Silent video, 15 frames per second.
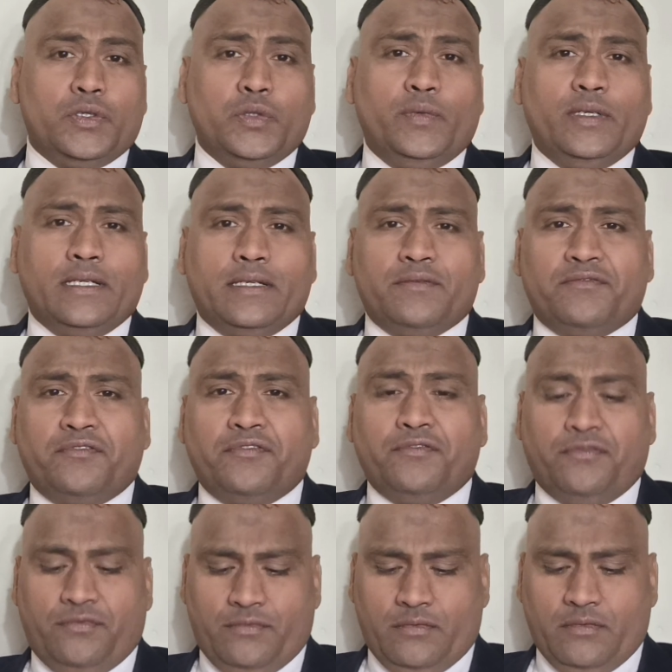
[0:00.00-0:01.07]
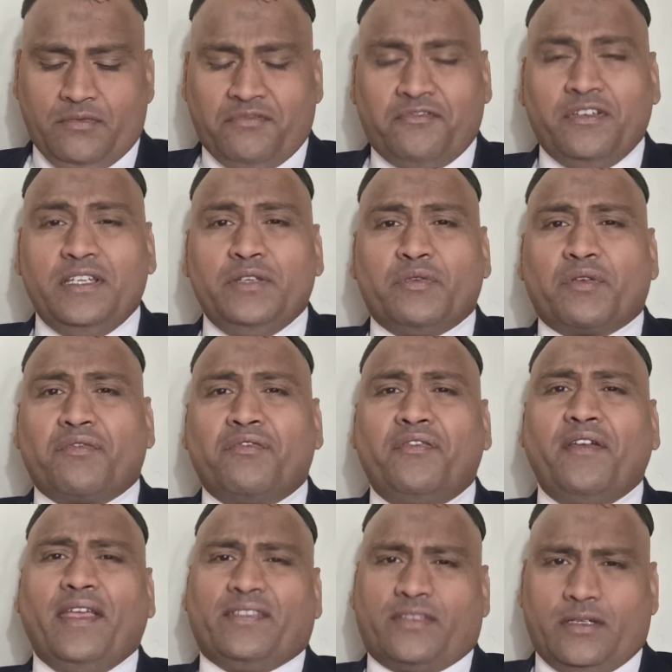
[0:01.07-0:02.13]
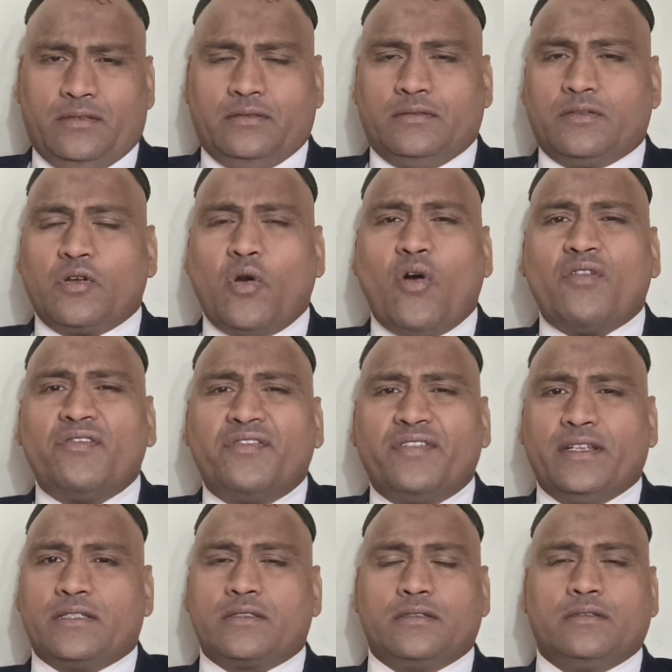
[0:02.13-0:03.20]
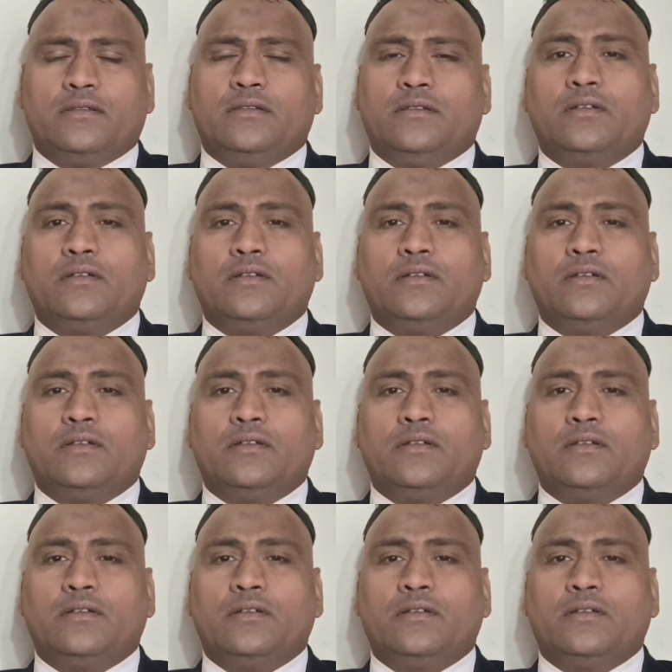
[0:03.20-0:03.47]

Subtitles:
you will feel your faith, confidence.